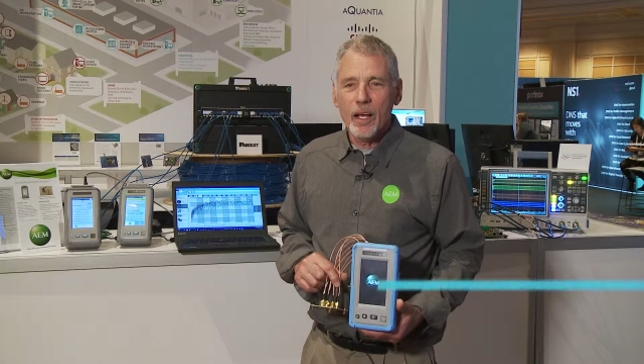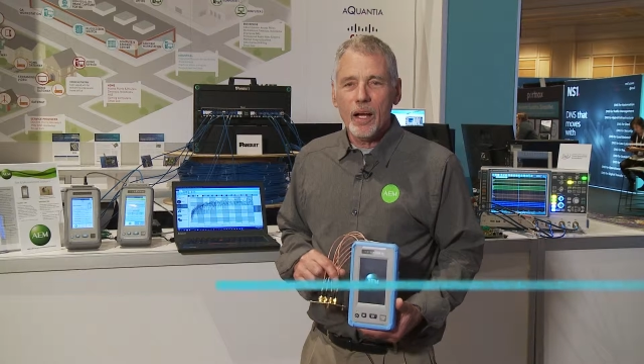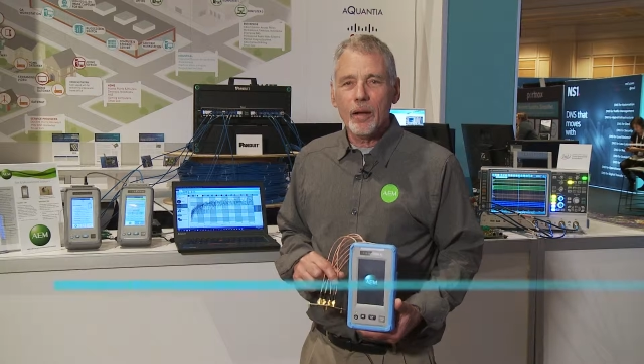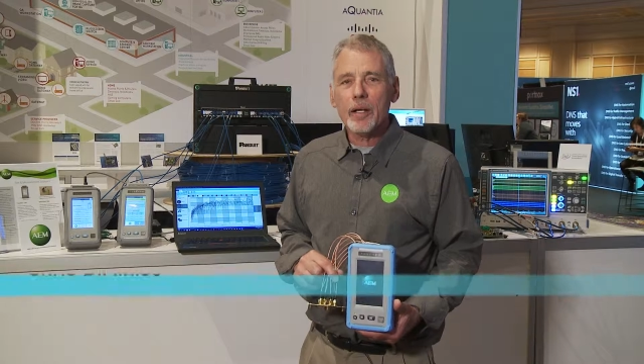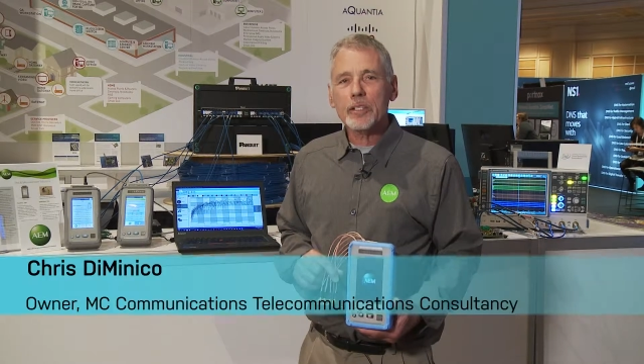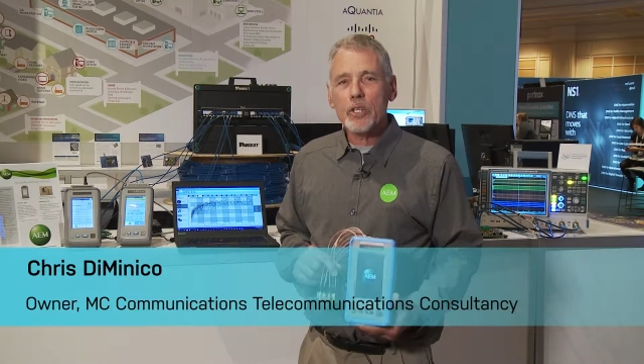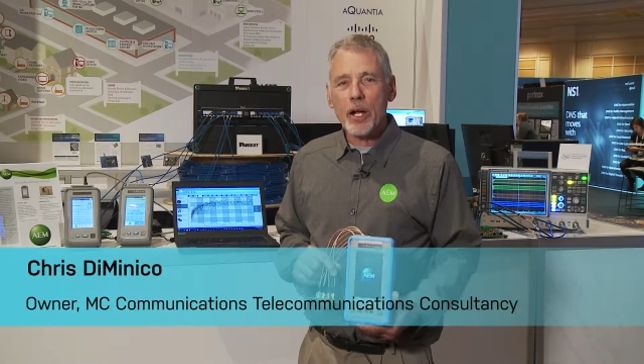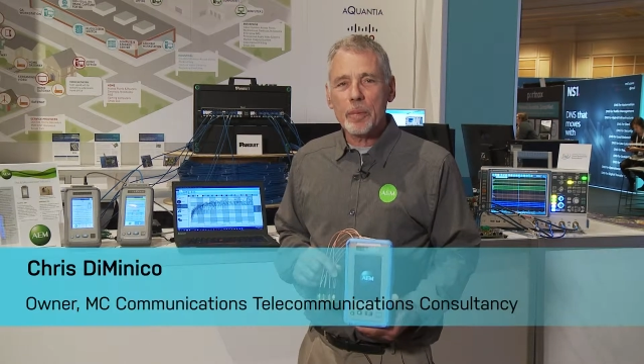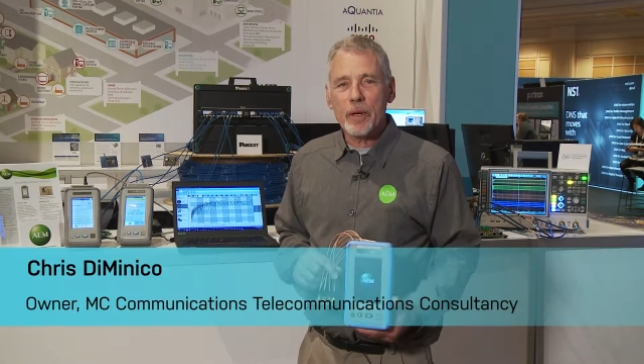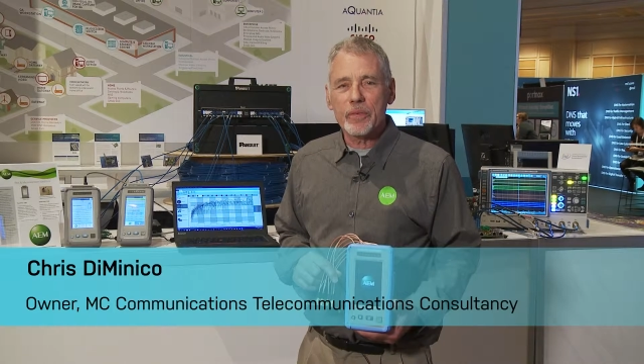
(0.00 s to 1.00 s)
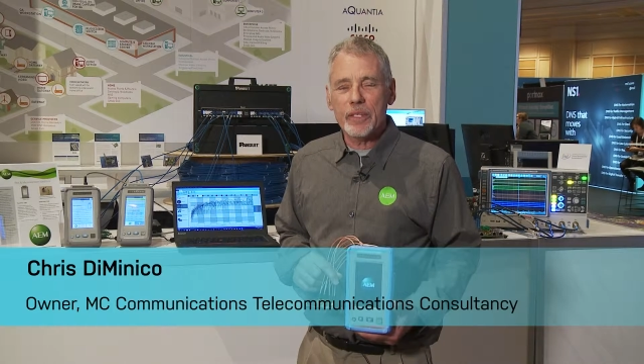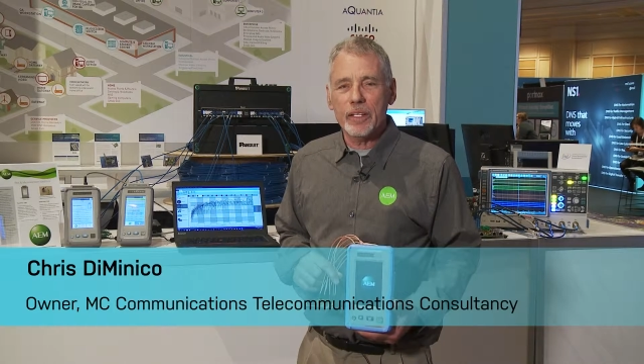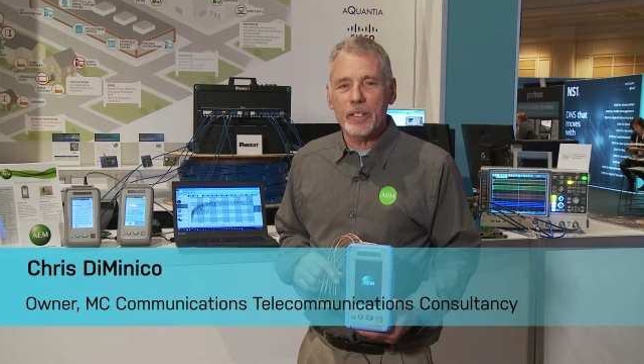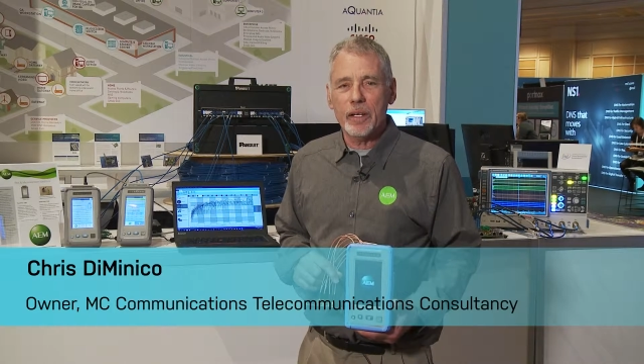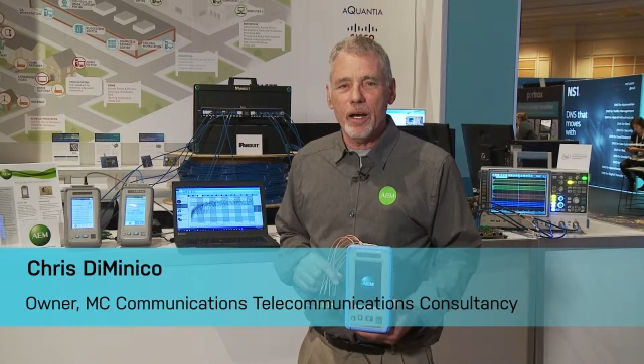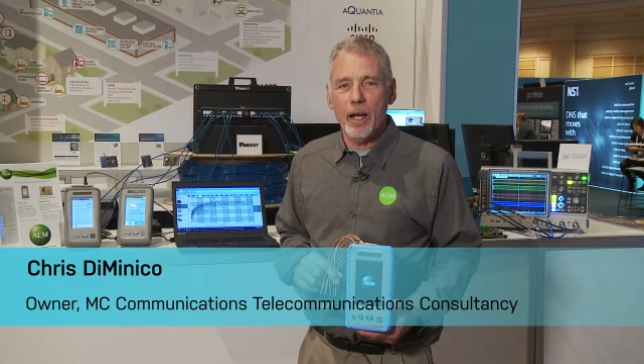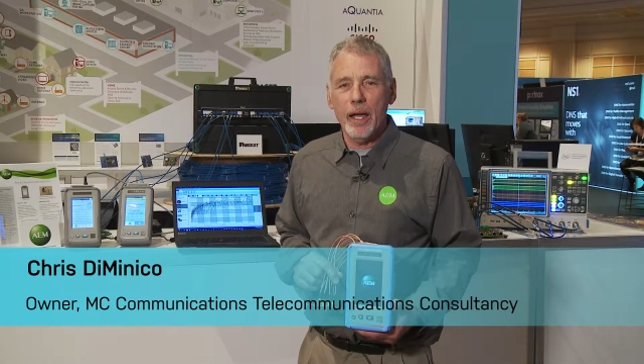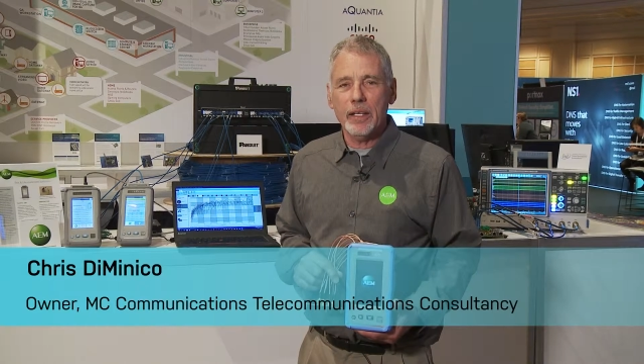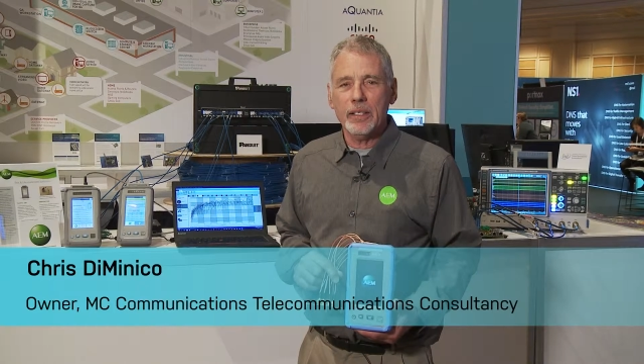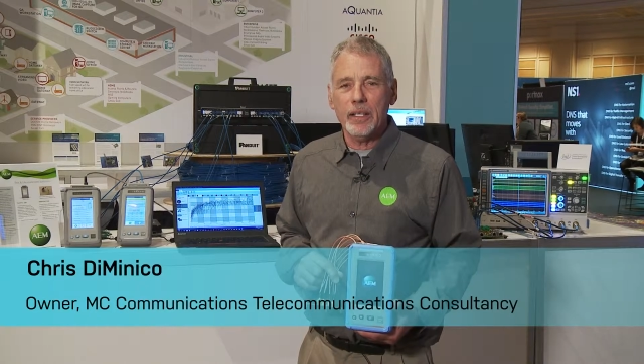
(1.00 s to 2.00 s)
I'm going to talk about the
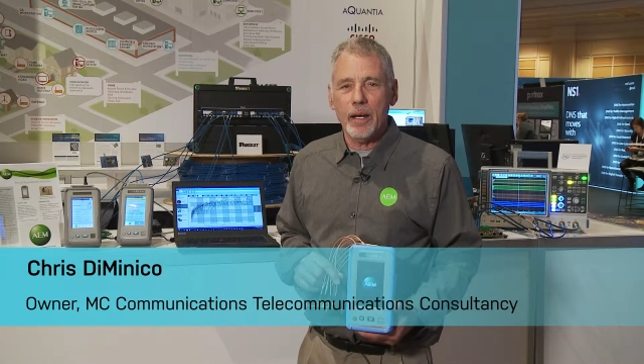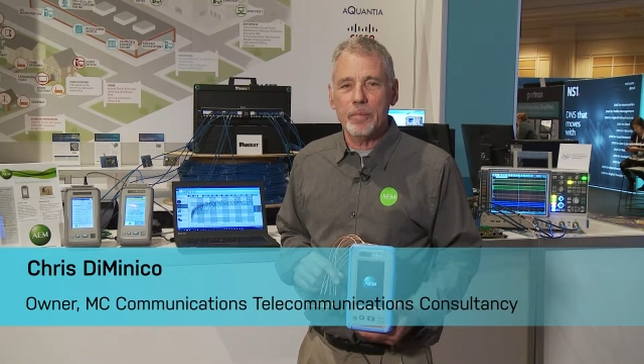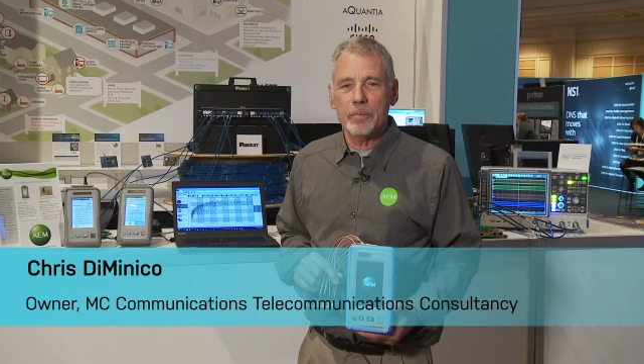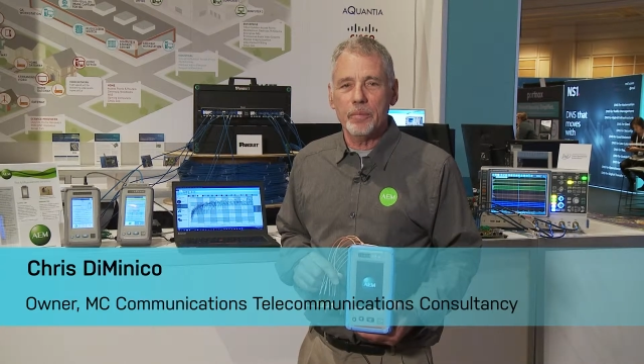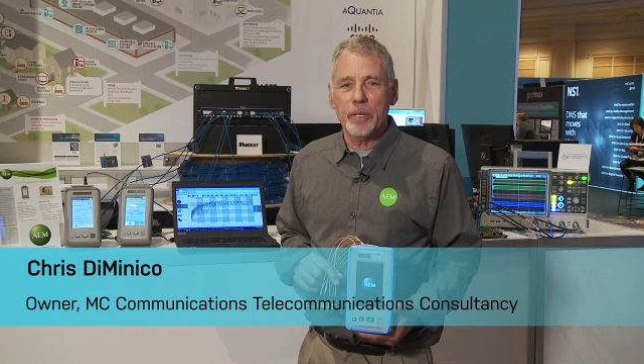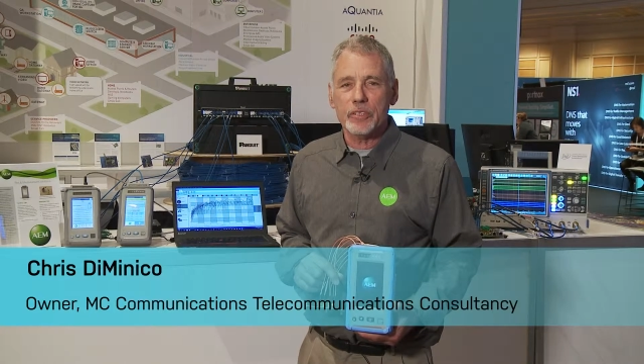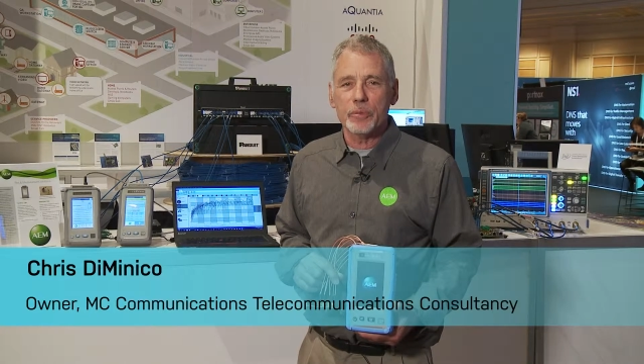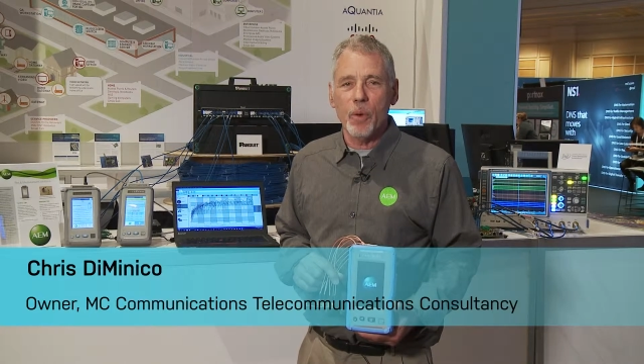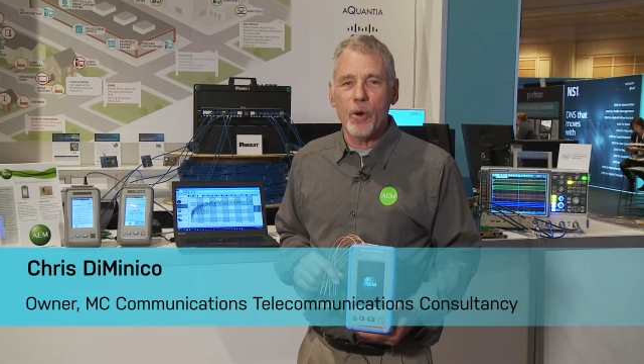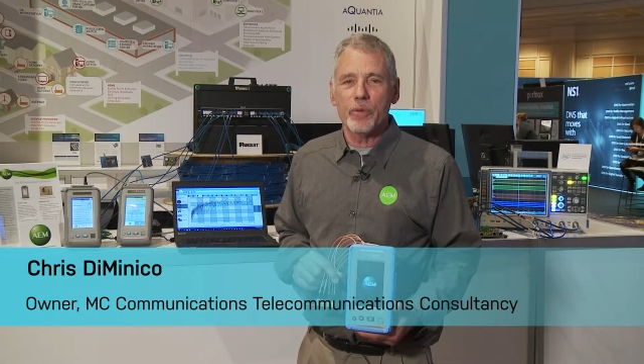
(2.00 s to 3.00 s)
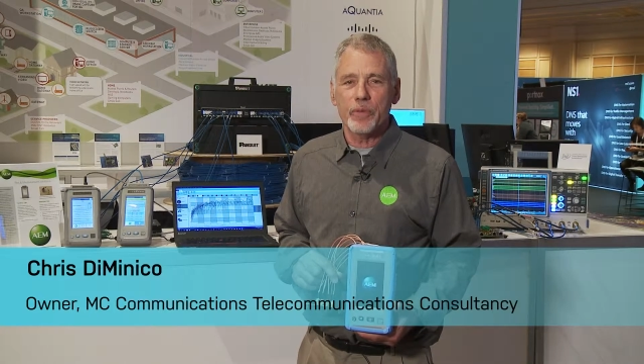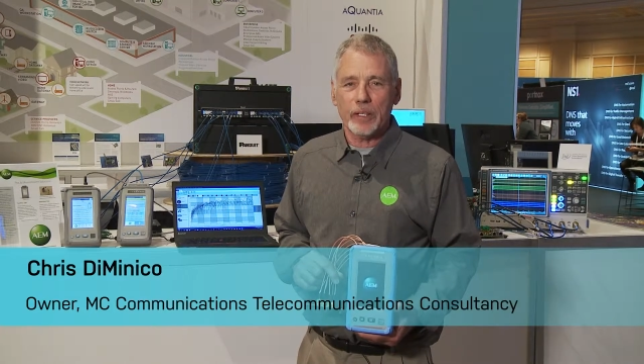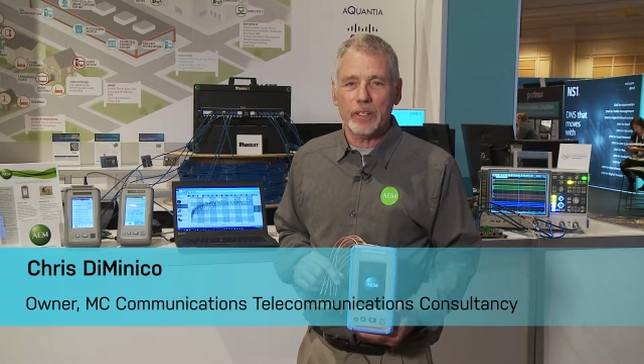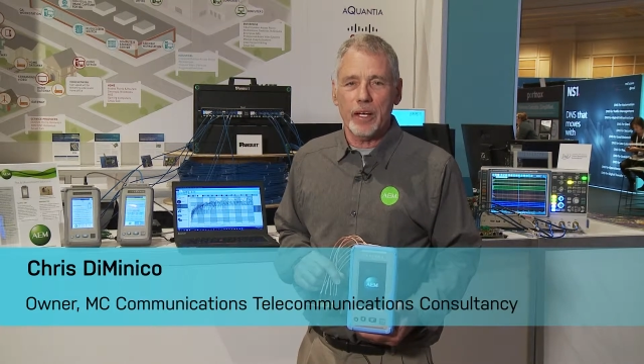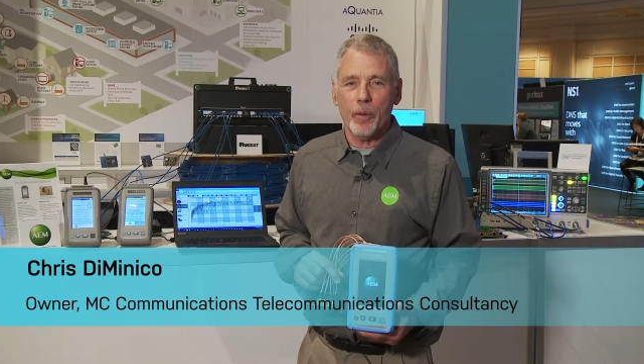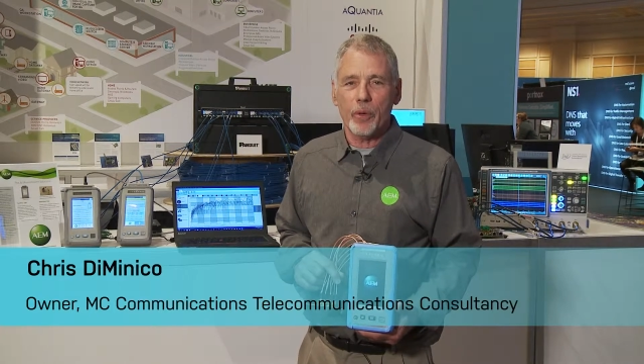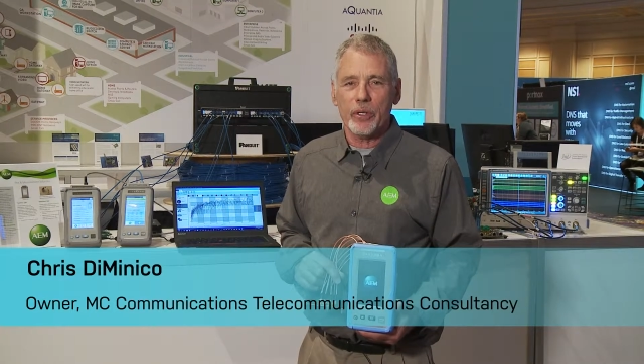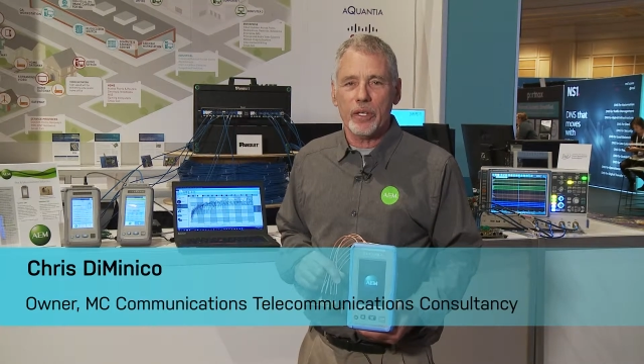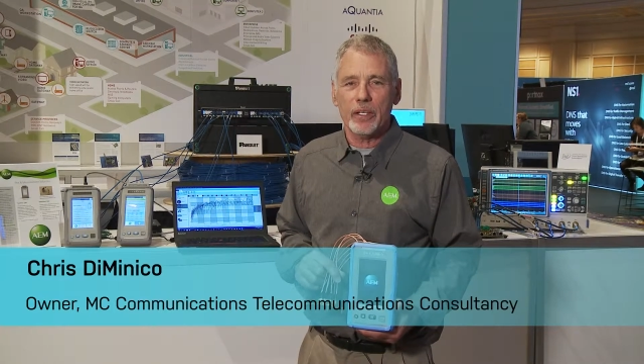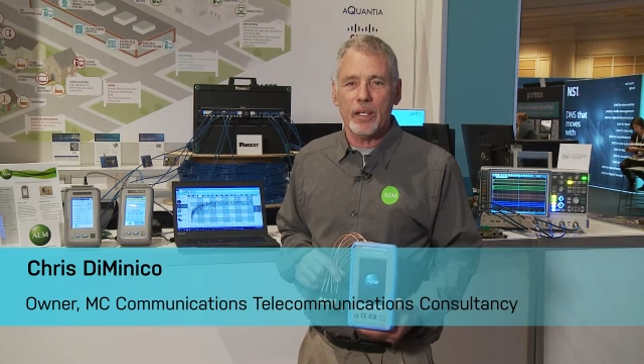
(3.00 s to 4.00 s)
AEM mixed mode vector
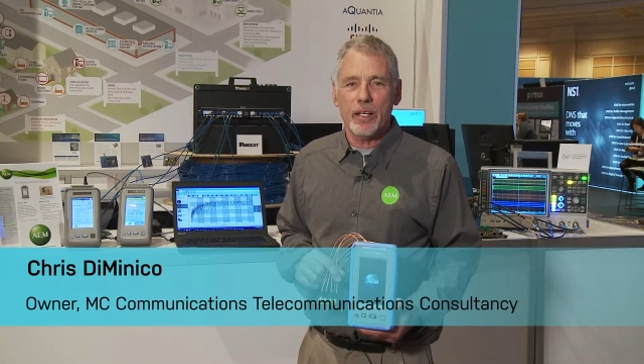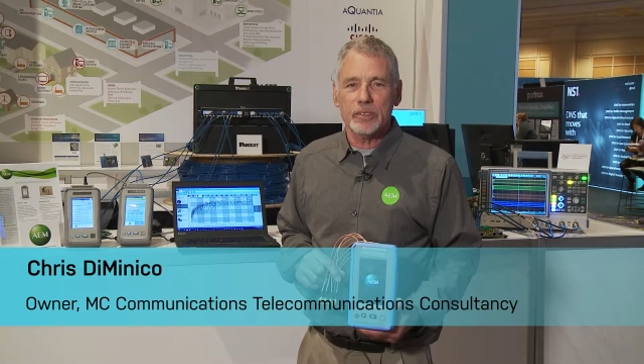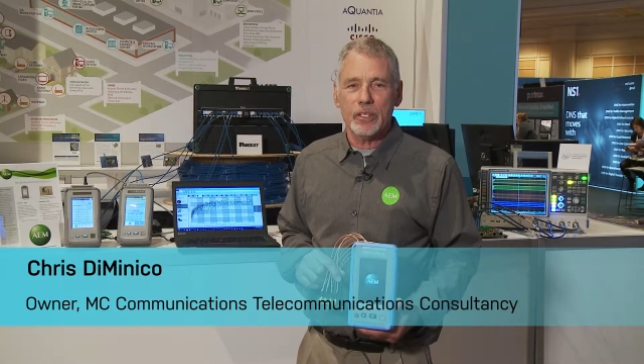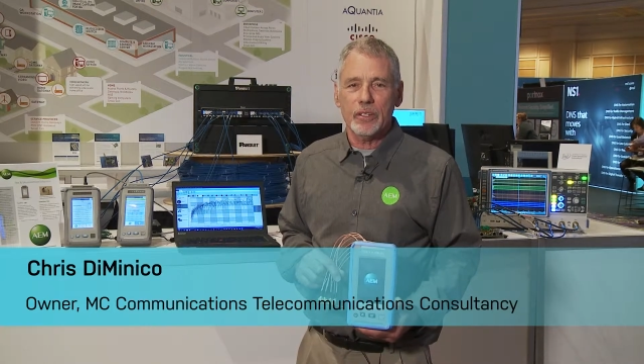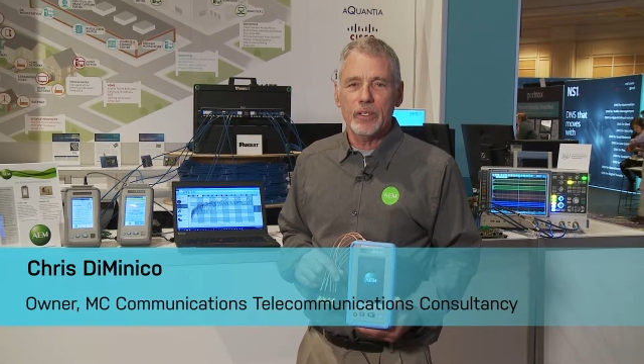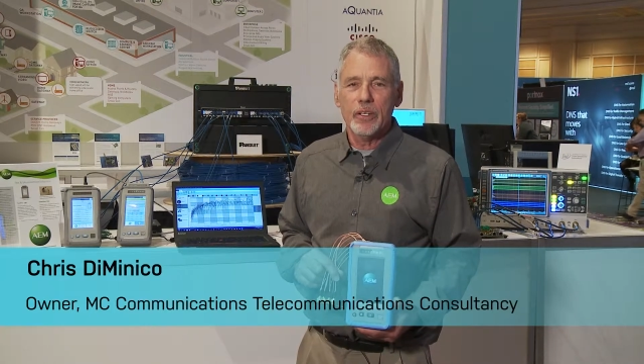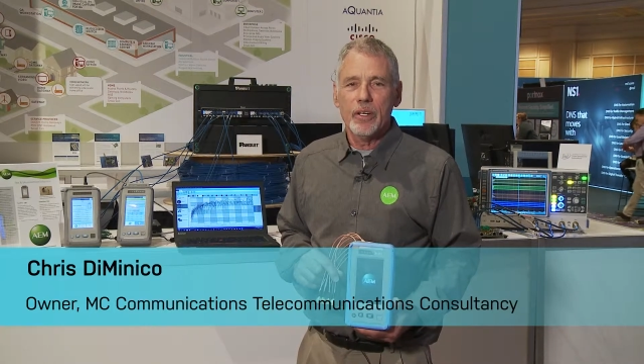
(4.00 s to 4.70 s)
network analyzer.